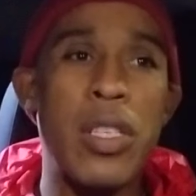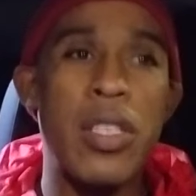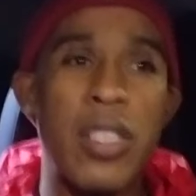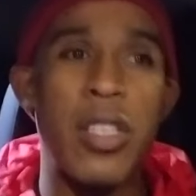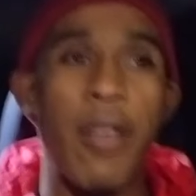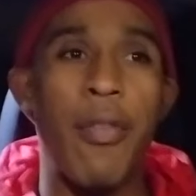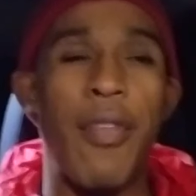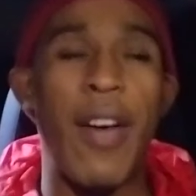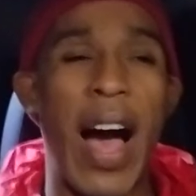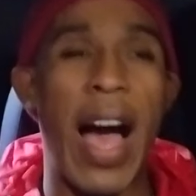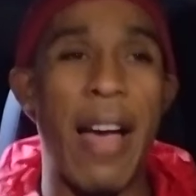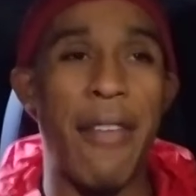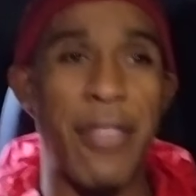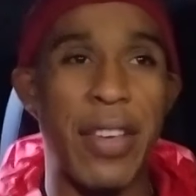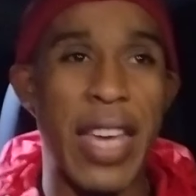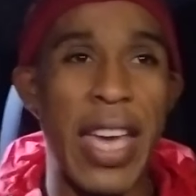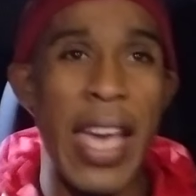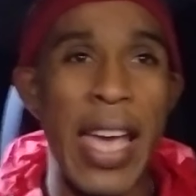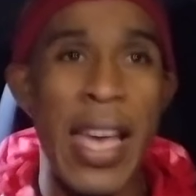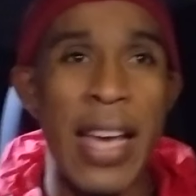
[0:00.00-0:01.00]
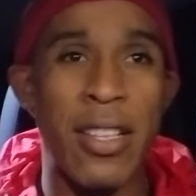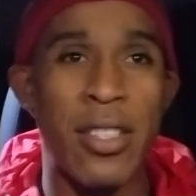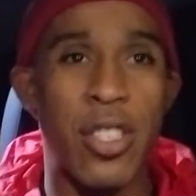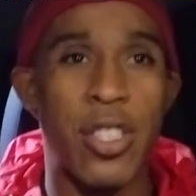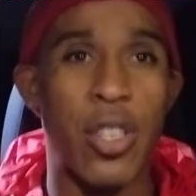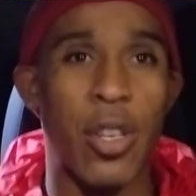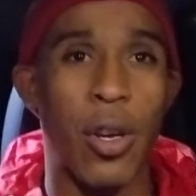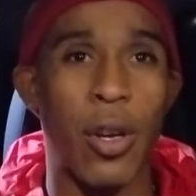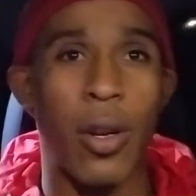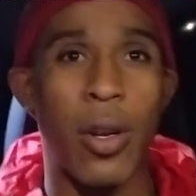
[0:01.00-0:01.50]
survive
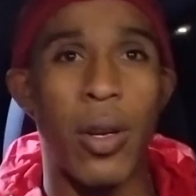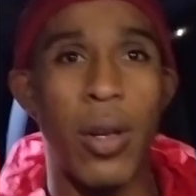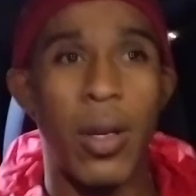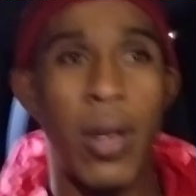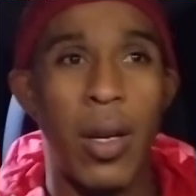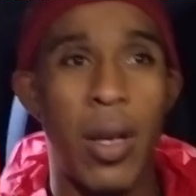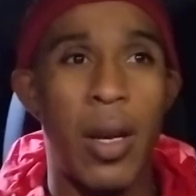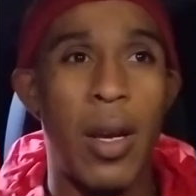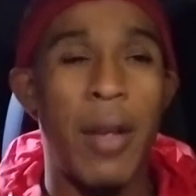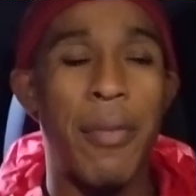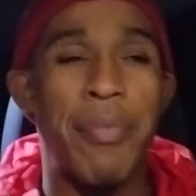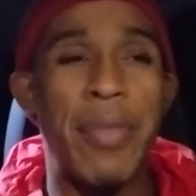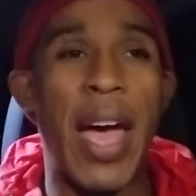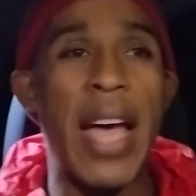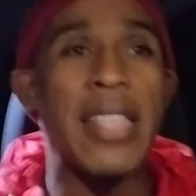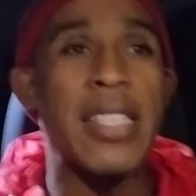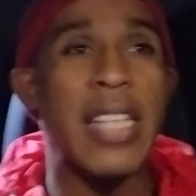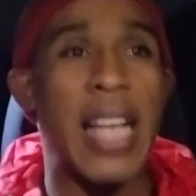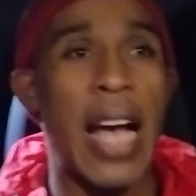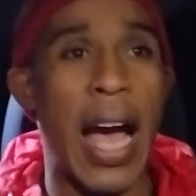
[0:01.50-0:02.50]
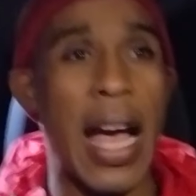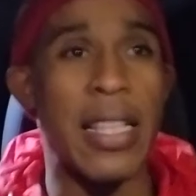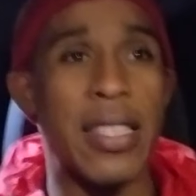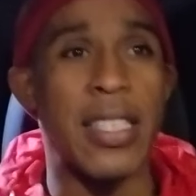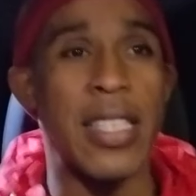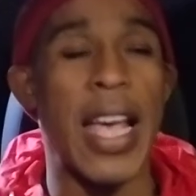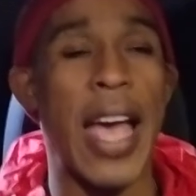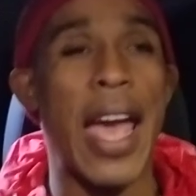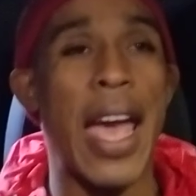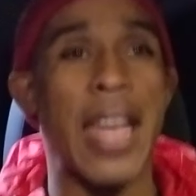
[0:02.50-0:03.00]
cancer, that's God
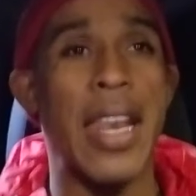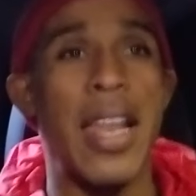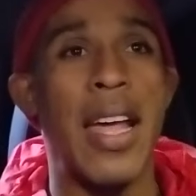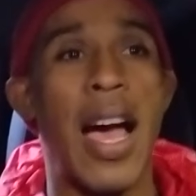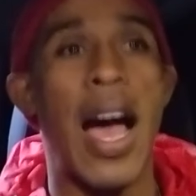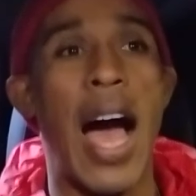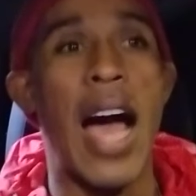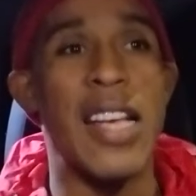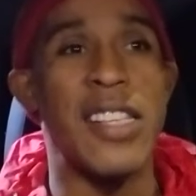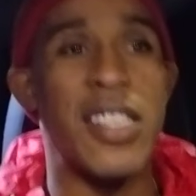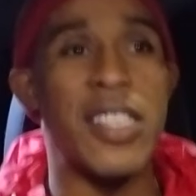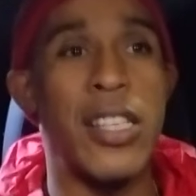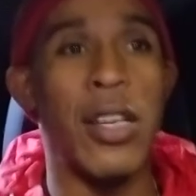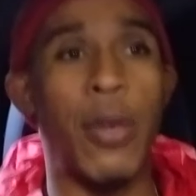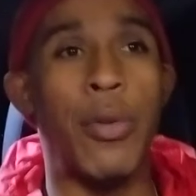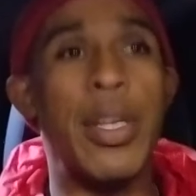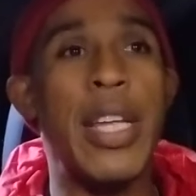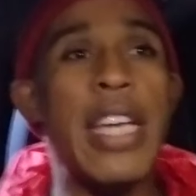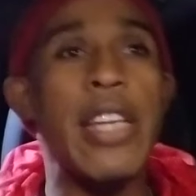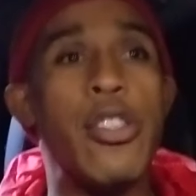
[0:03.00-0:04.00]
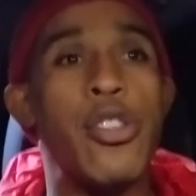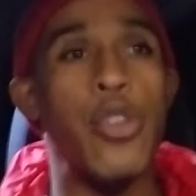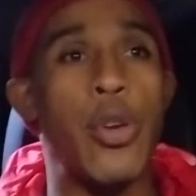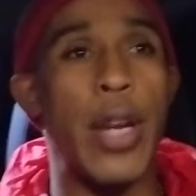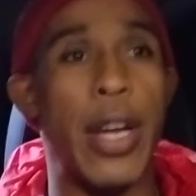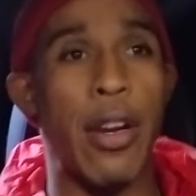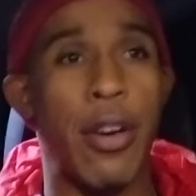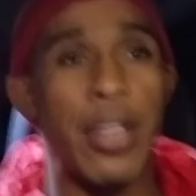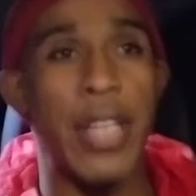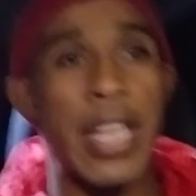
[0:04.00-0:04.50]
saying, I still need you
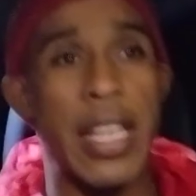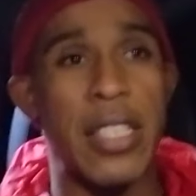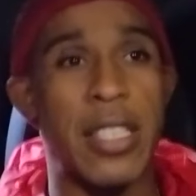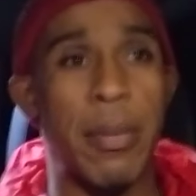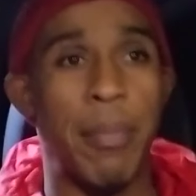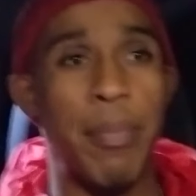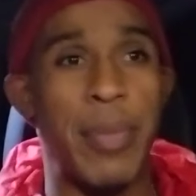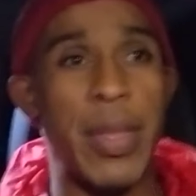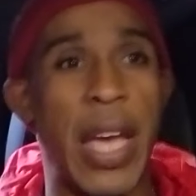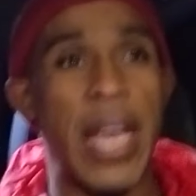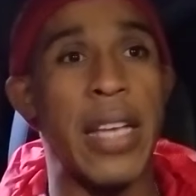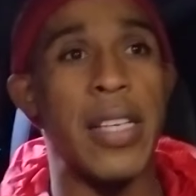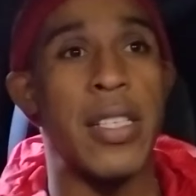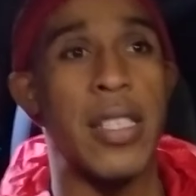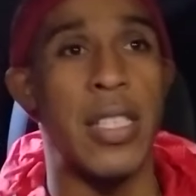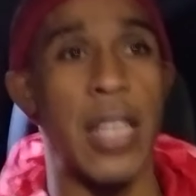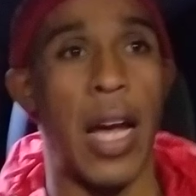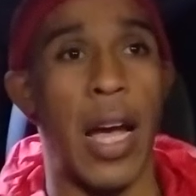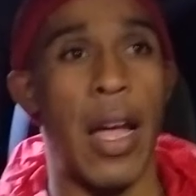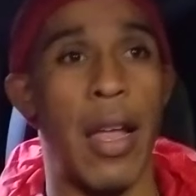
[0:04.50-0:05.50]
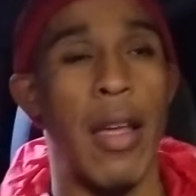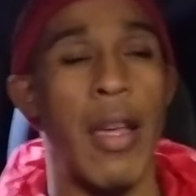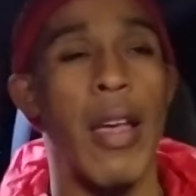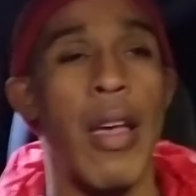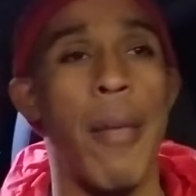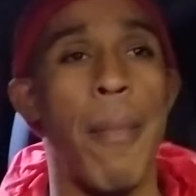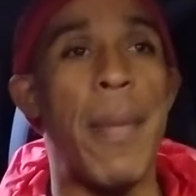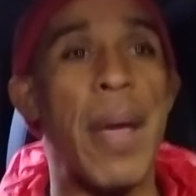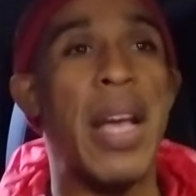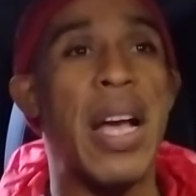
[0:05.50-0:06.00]
here to get some things done.
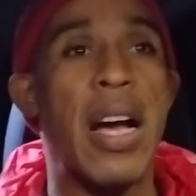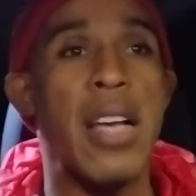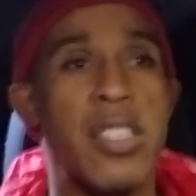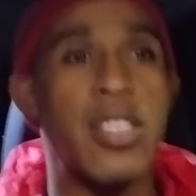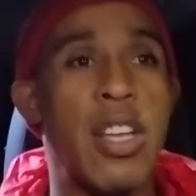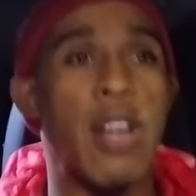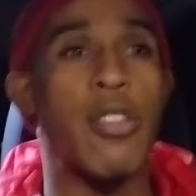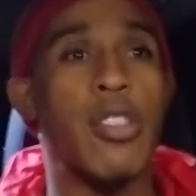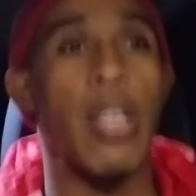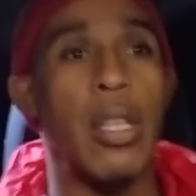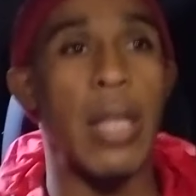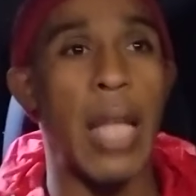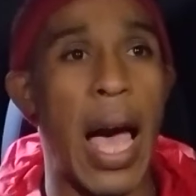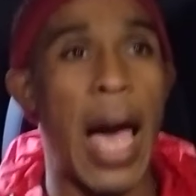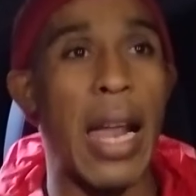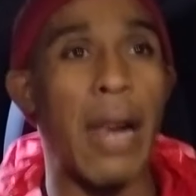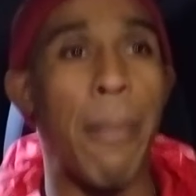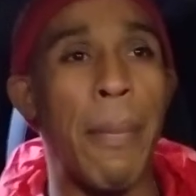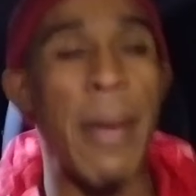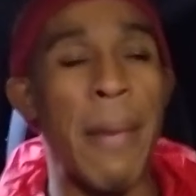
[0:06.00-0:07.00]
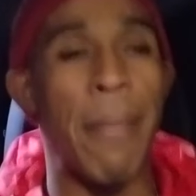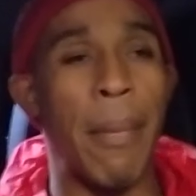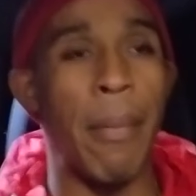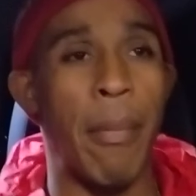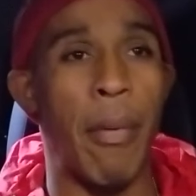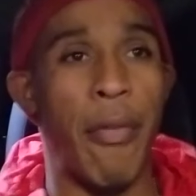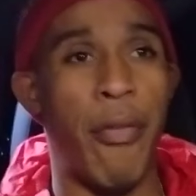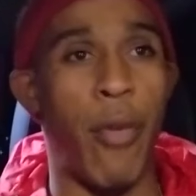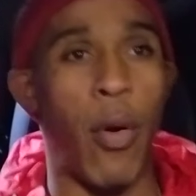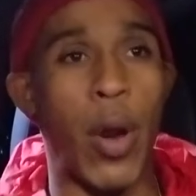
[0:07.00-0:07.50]
Because there's a lot of people
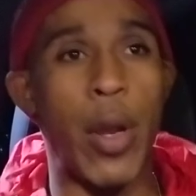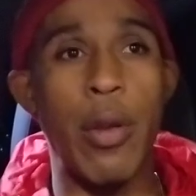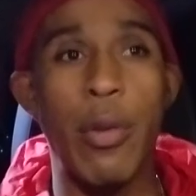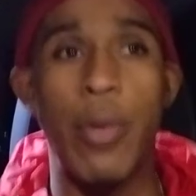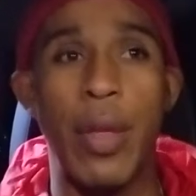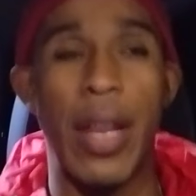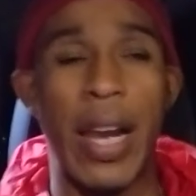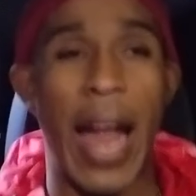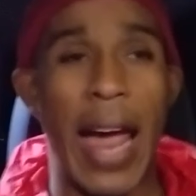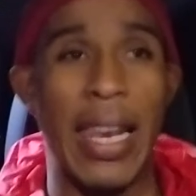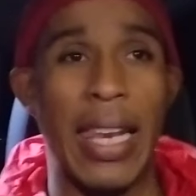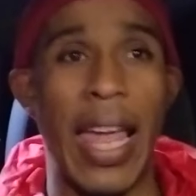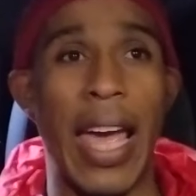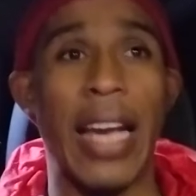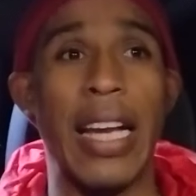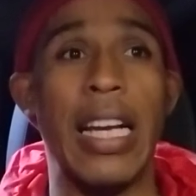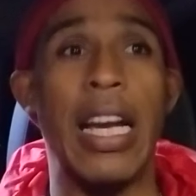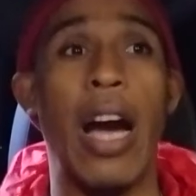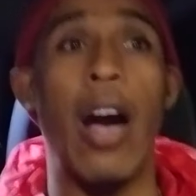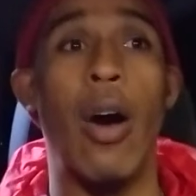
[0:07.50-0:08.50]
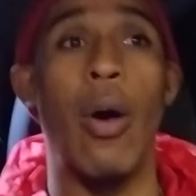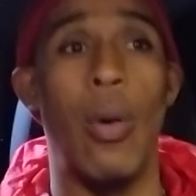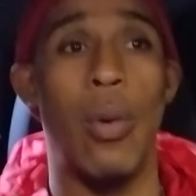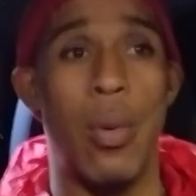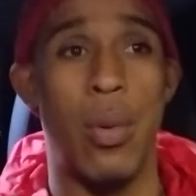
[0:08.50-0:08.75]
before you that I let go.